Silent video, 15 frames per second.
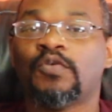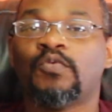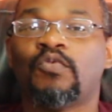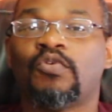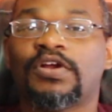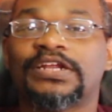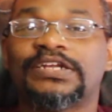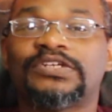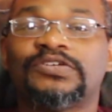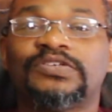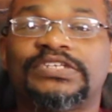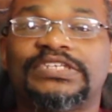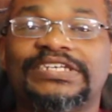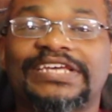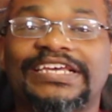wanted to
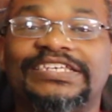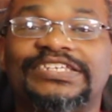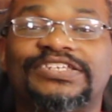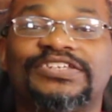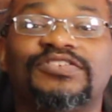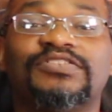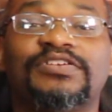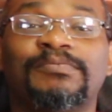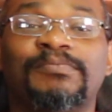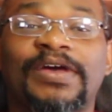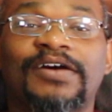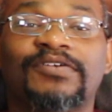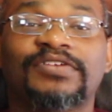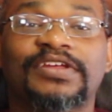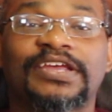see a certain
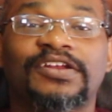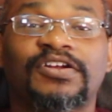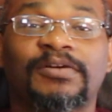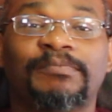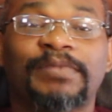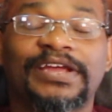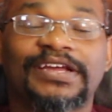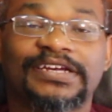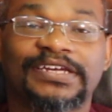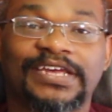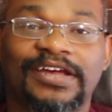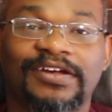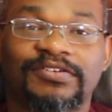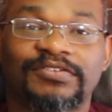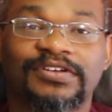amount in our bank
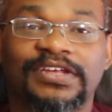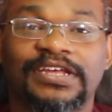account.